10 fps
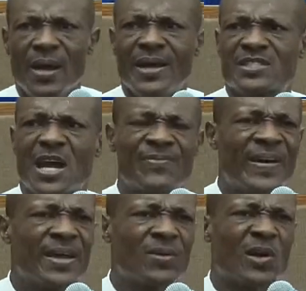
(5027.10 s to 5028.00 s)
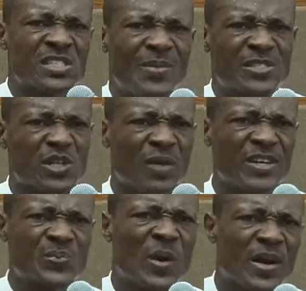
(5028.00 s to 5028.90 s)
Sorry for the customer service
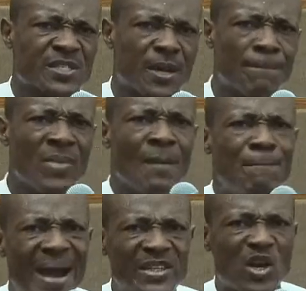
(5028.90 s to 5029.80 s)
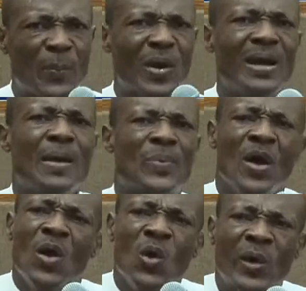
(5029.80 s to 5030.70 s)
person. Biting up her lip.
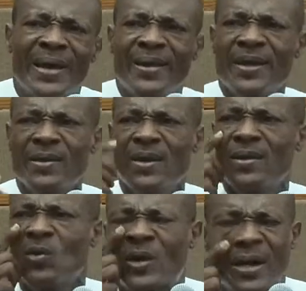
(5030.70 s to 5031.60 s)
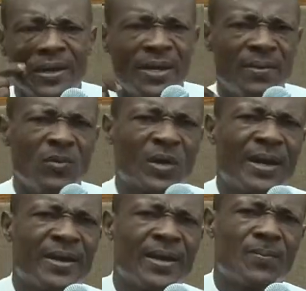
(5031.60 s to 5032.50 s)
Looking at
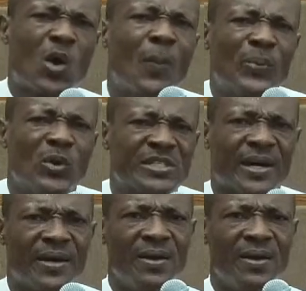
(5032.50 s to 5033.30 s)
the computer.